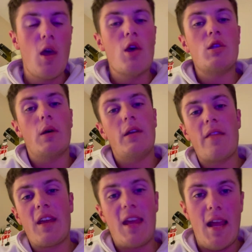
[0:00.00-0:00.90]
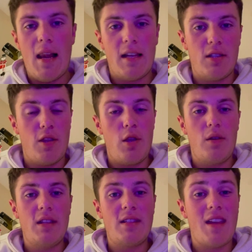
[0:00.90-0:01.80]
So another key lesson that you
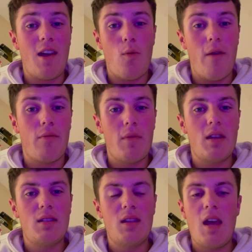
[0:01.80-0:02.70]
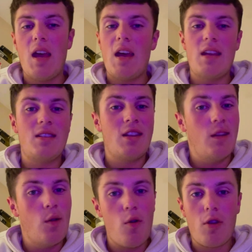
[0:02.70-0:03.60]
need to take away from this is to
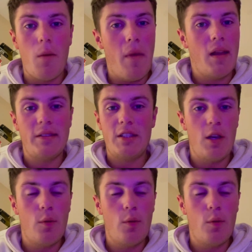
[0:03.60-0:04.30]
not commit too